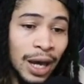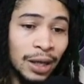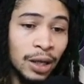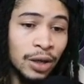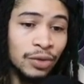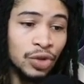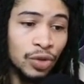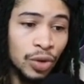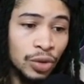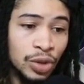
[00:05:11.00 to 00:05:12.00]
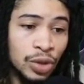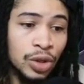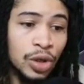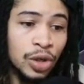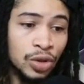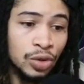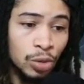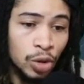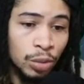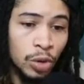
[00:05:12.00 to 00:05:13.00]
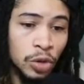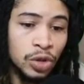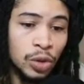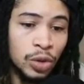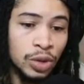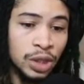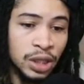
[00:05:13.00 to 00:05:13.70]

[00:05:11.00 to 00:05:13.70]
of scrolls. It's going to cost you more and more scrolls each